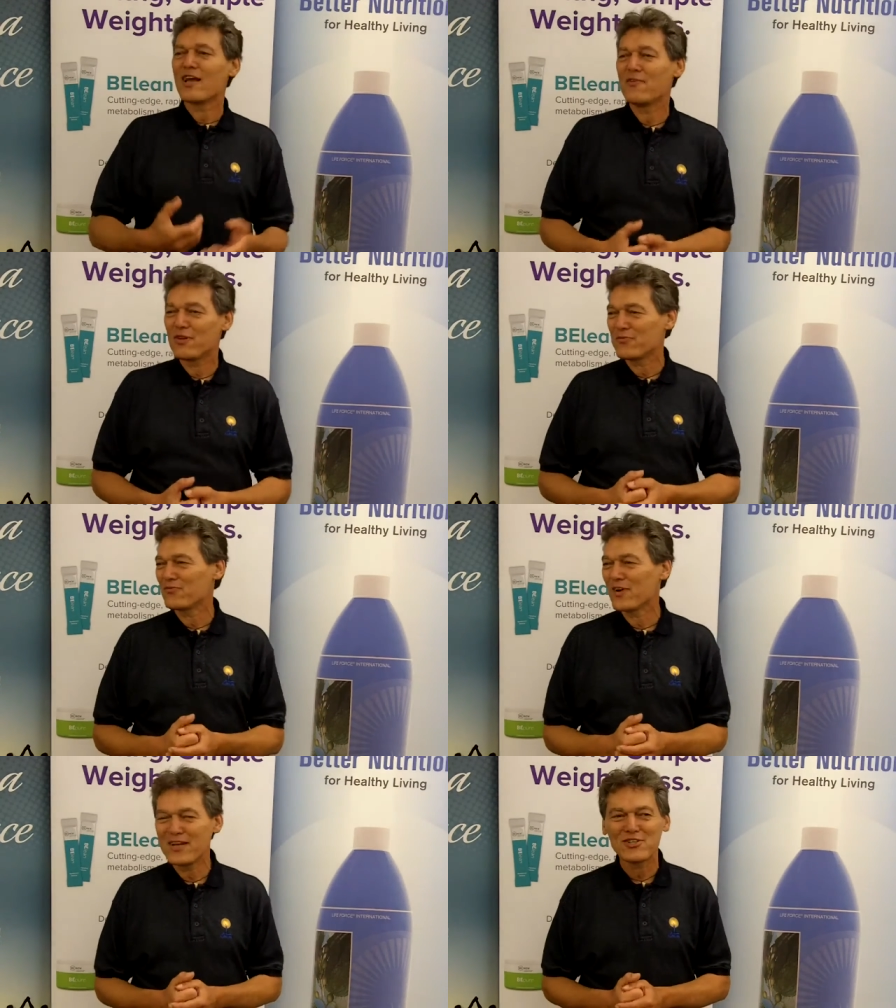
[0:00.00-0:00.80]
level
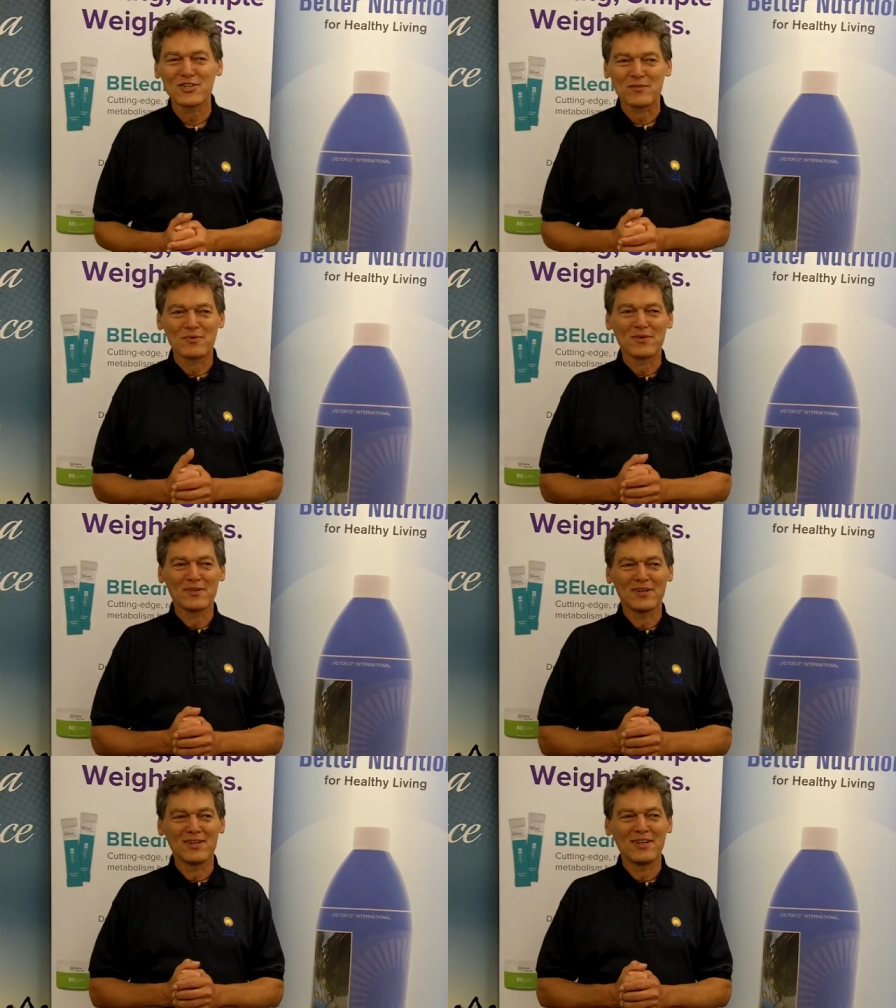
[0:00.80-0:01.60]
of friendship,
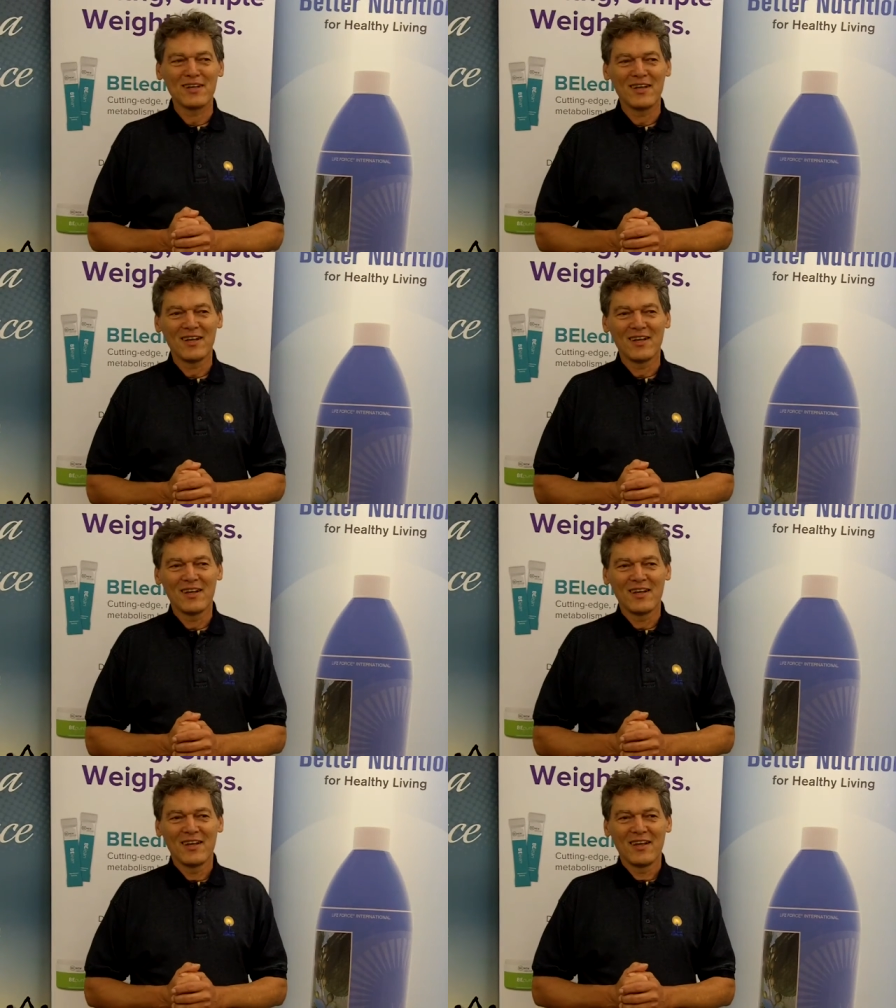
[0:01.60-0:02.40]
right?
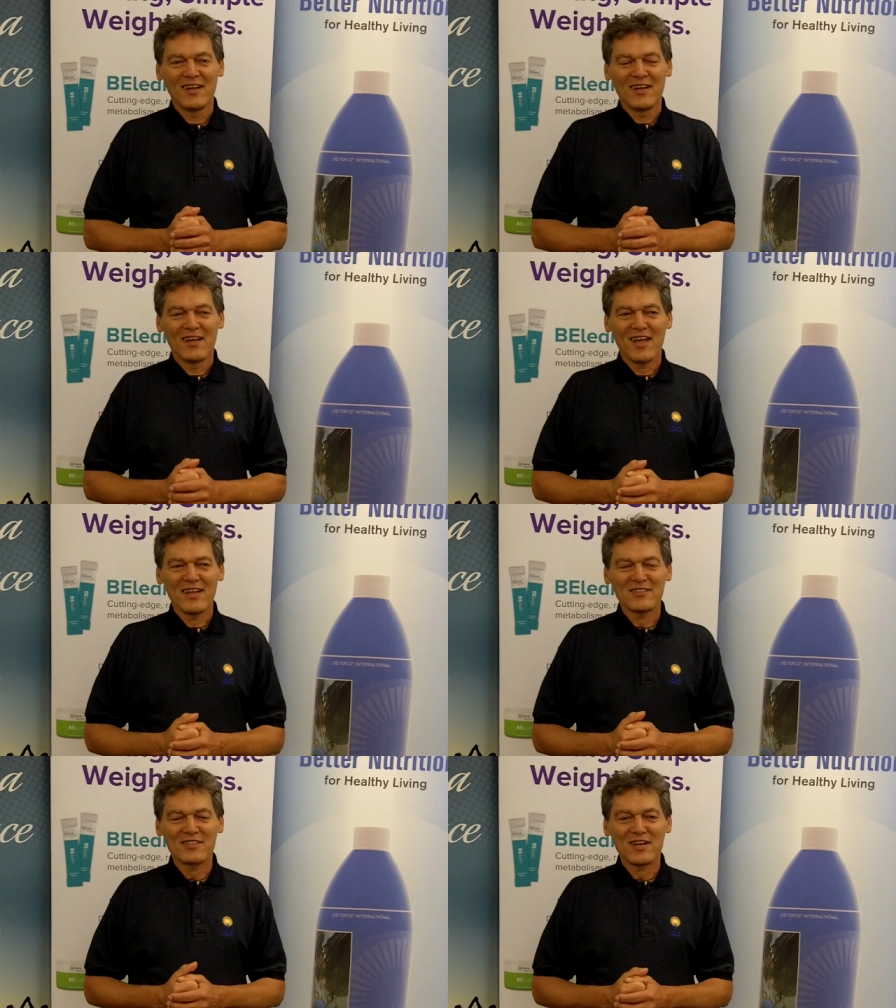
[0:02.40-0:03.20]

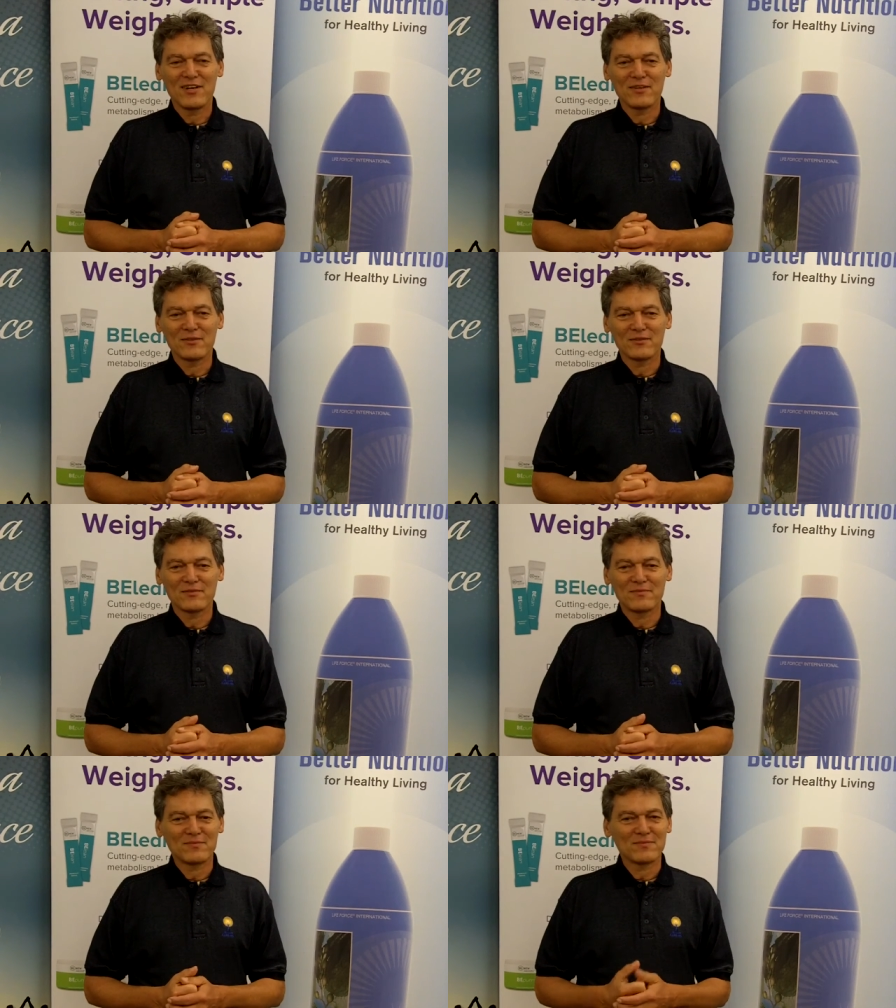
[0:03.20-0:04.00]
And so
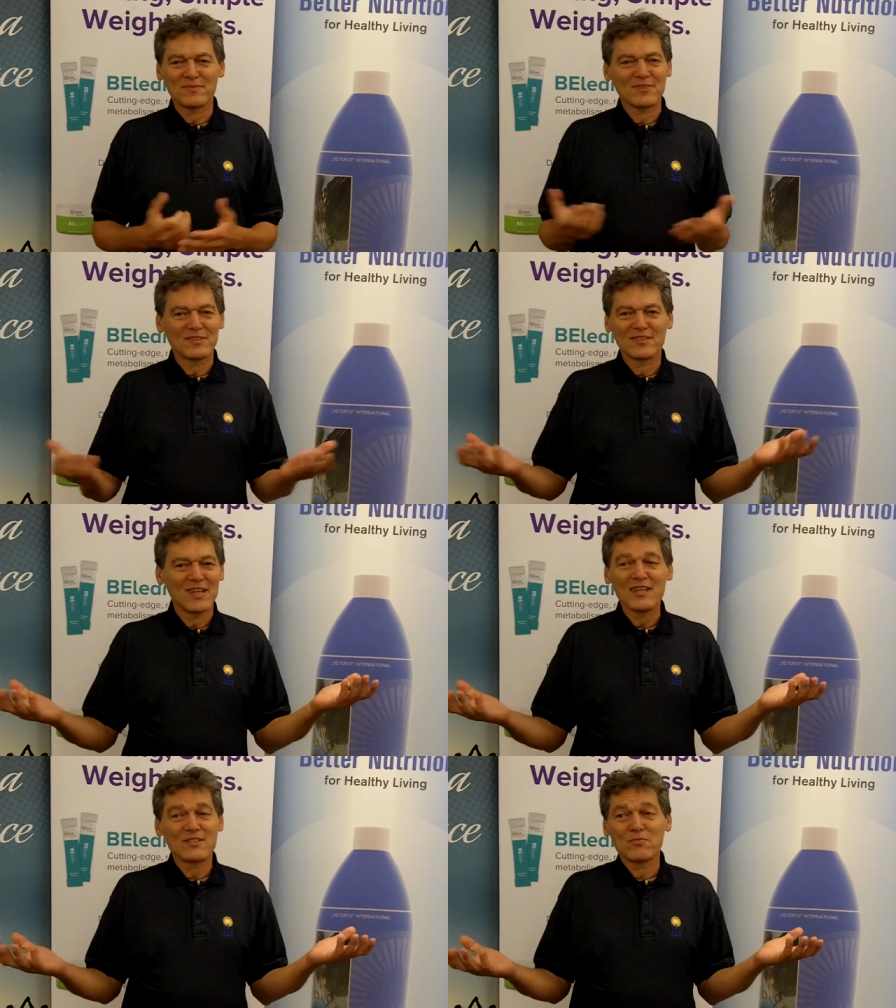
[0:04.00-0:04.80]

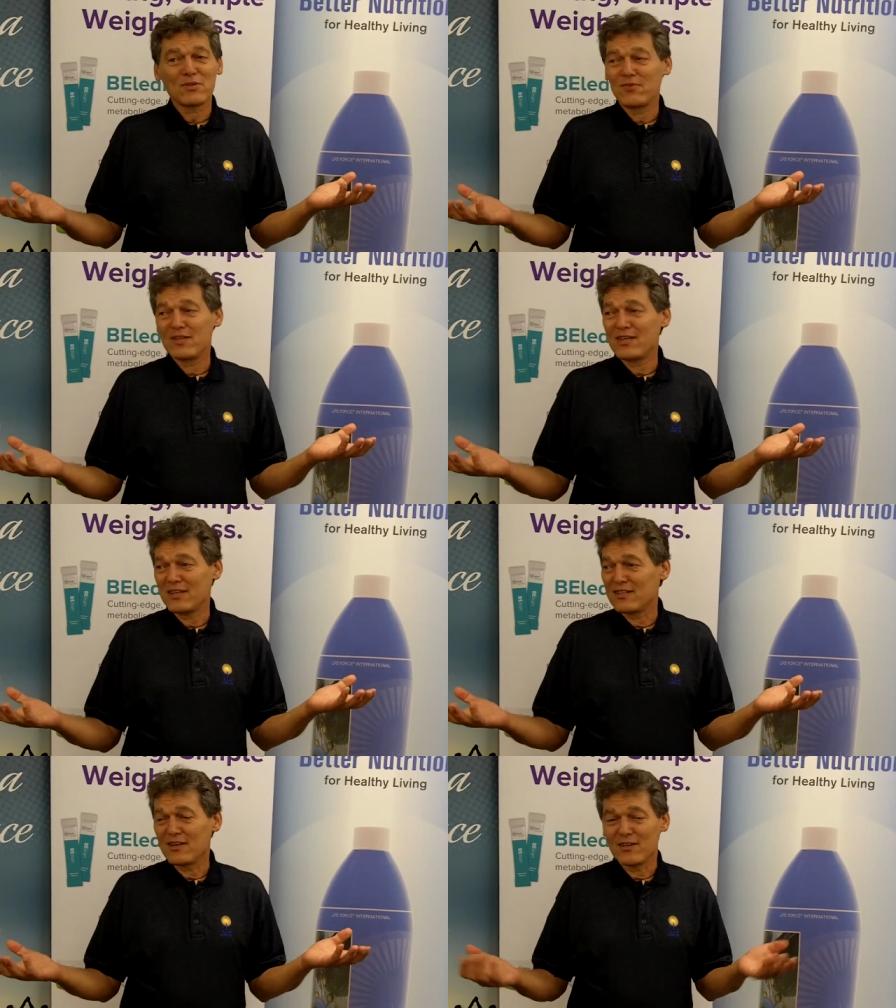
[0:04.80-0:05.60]
that's what we
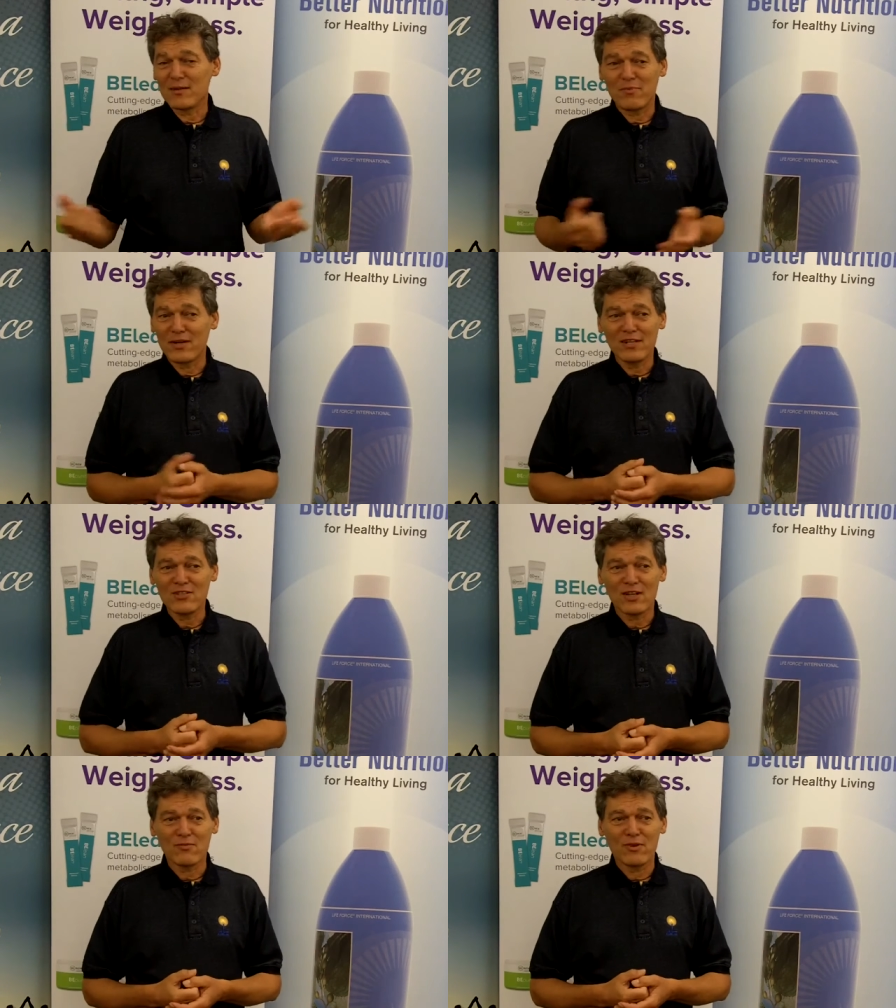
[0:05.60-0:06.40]
did on the
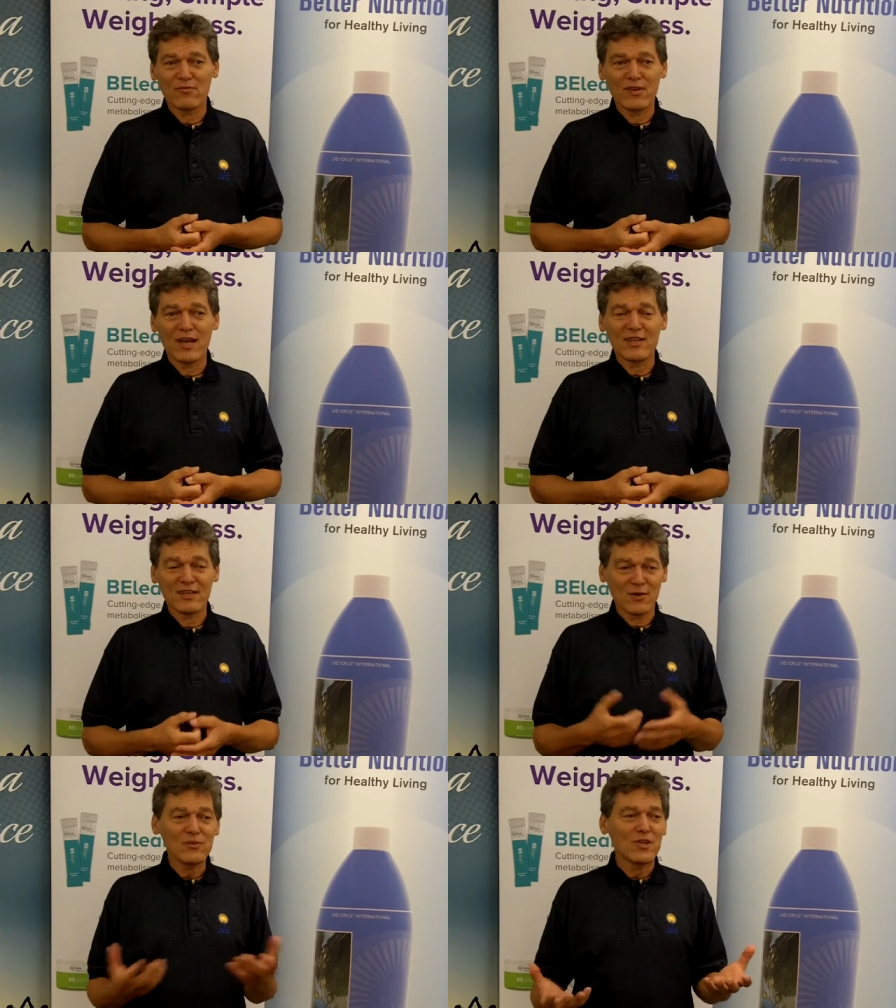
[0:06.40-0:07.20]
peninsula. We, we had
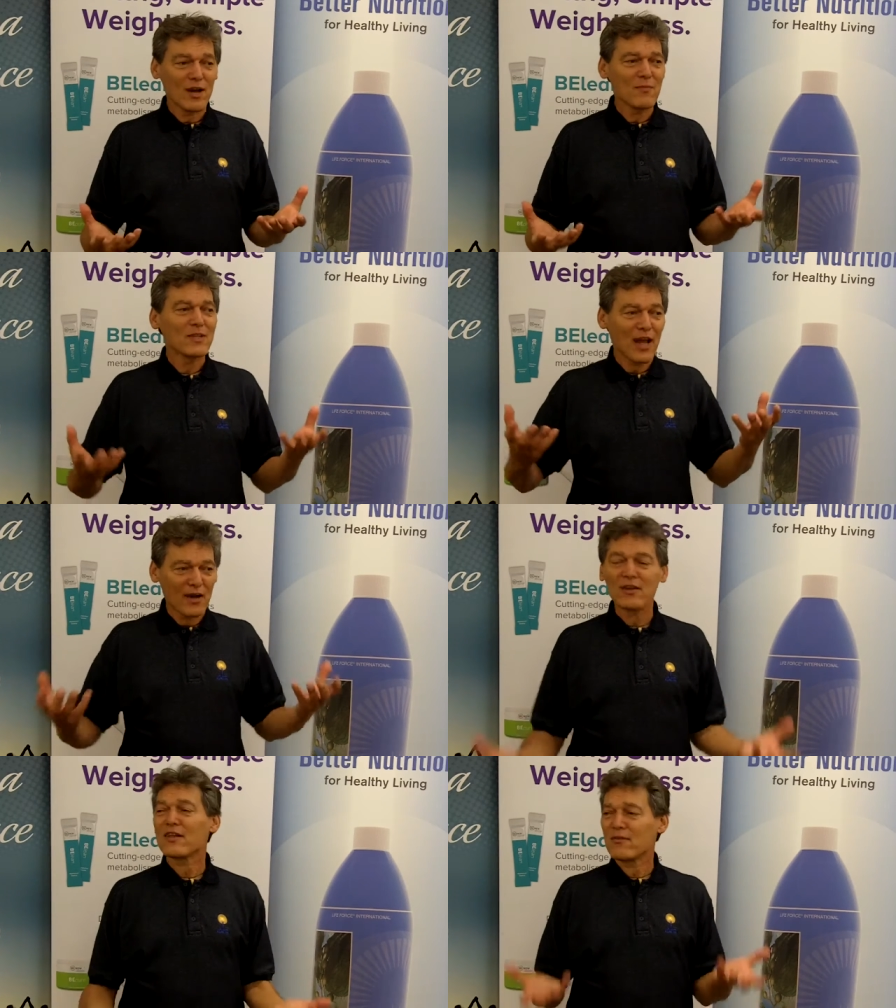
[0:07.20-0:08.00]
a good time at
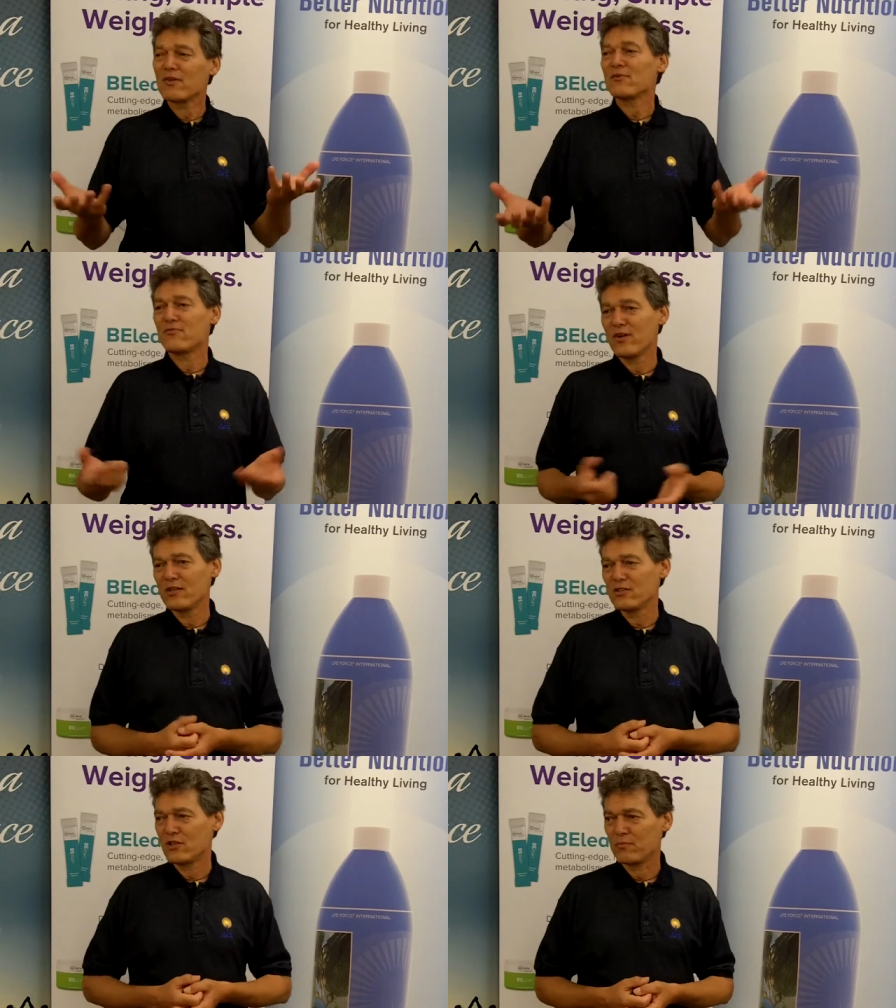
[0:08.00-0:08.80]
our level of
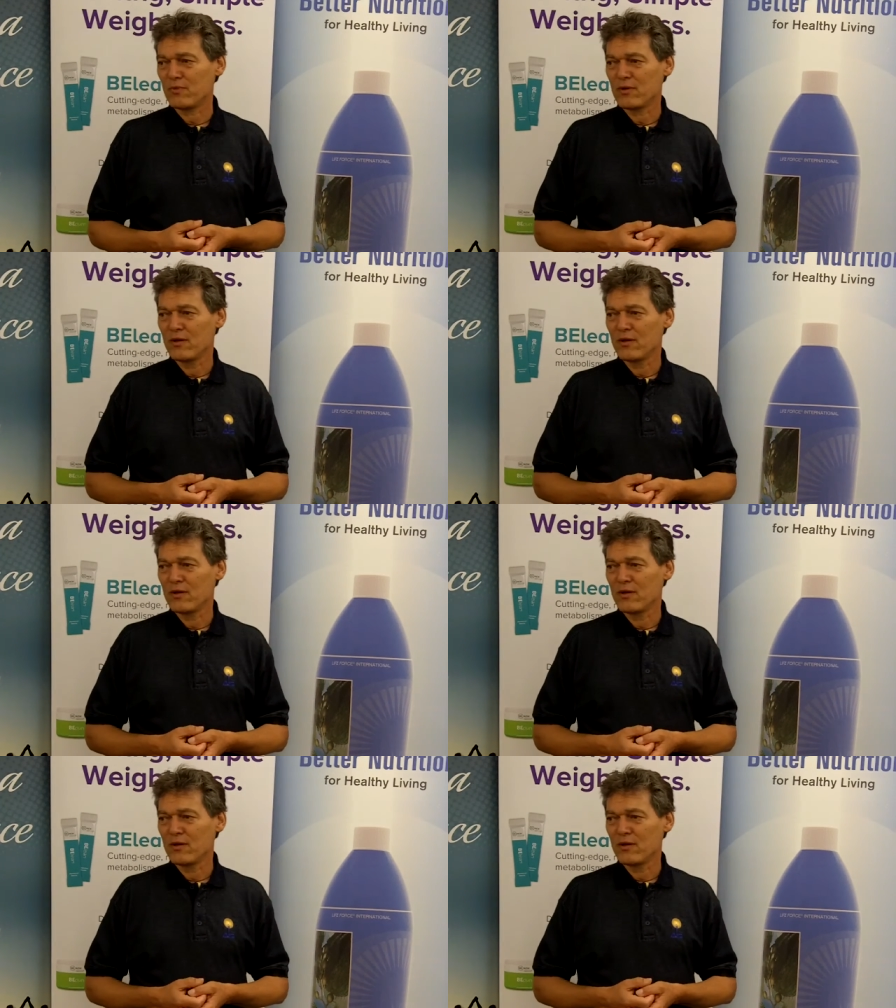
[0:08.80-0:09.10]
friendship.